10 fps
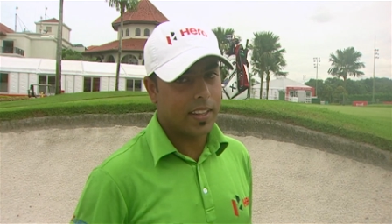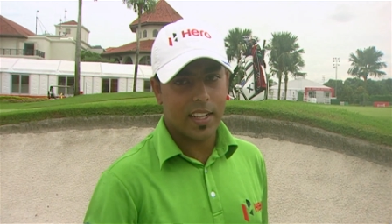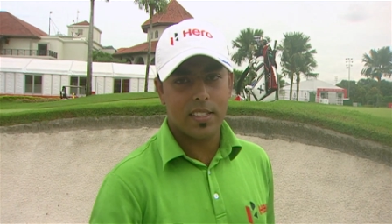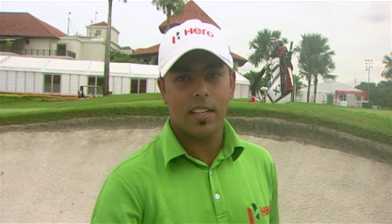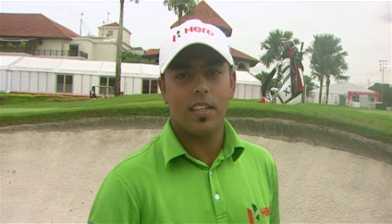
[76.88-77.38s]

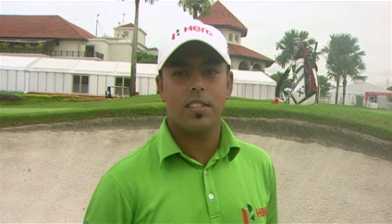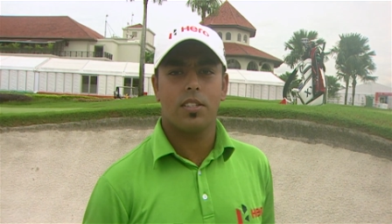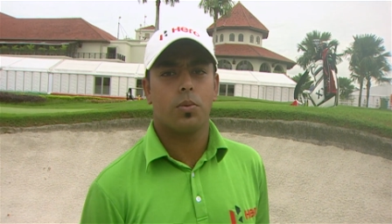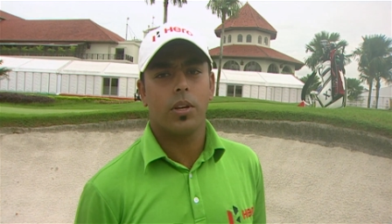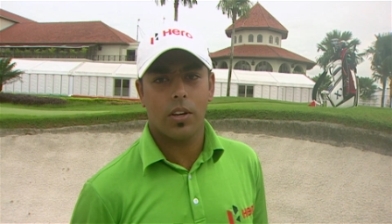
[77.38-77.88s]
that's the
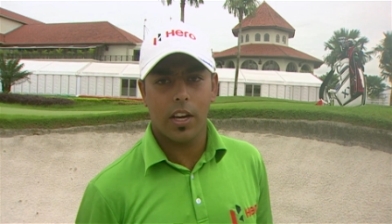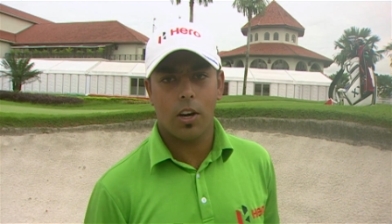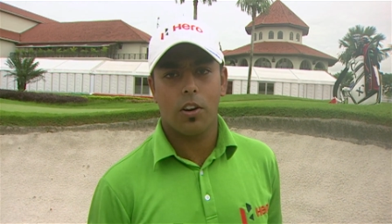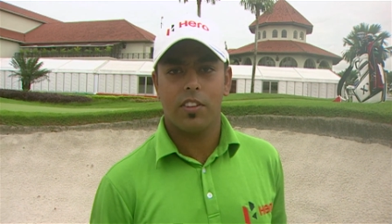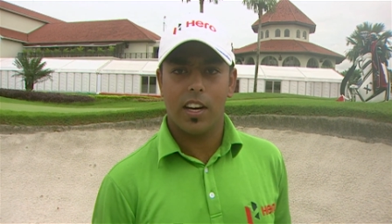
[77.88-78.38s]
easiest way to get
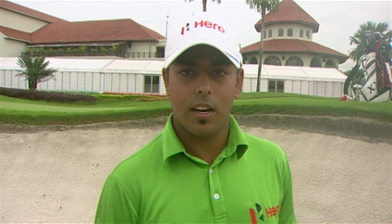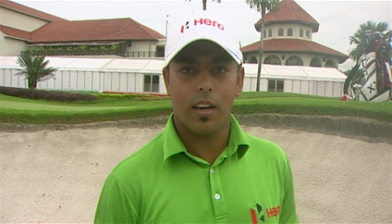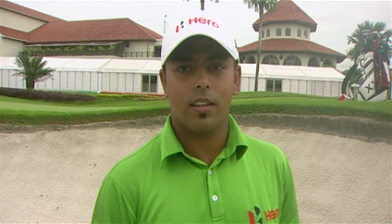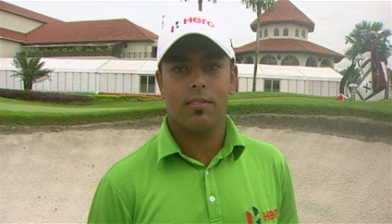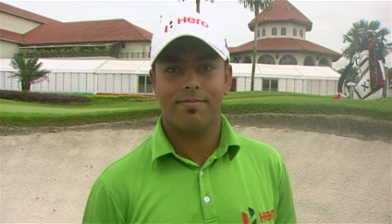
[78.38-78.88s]
out of that
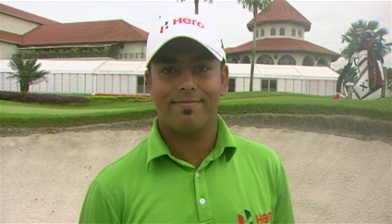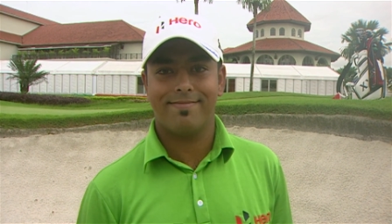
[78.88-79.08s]
fire.